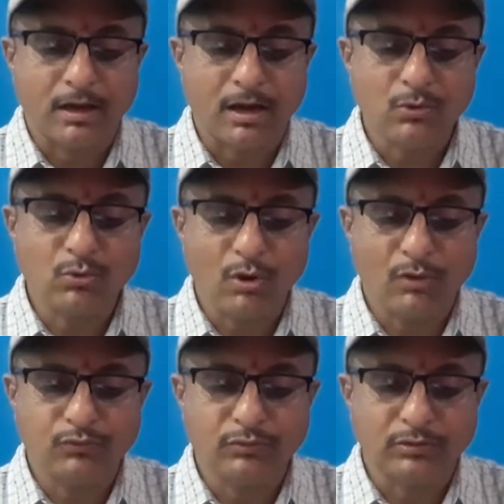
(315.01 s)
How
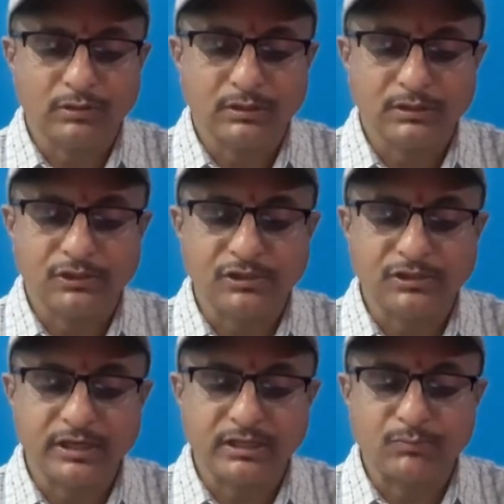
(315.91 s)
awful, she
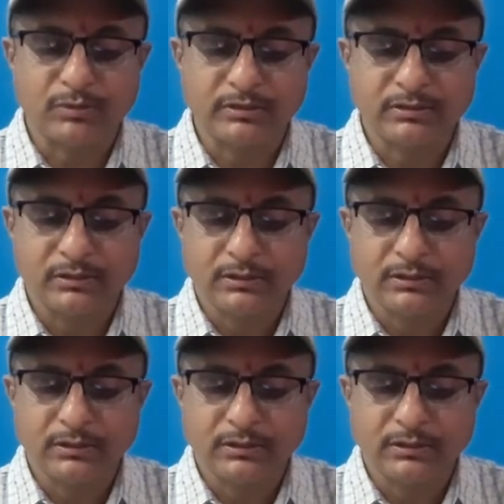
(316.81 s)
said, but